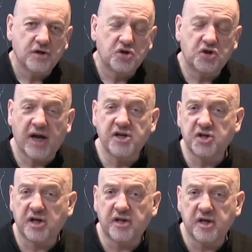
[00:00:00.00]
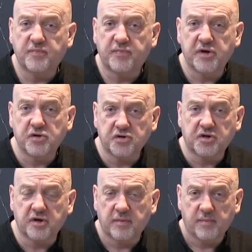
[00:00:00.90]
Changing the
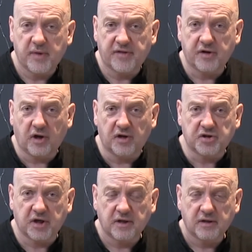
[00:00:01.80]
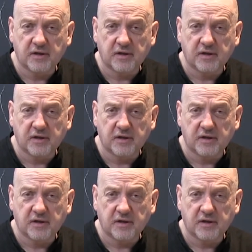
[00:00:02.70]
production methodology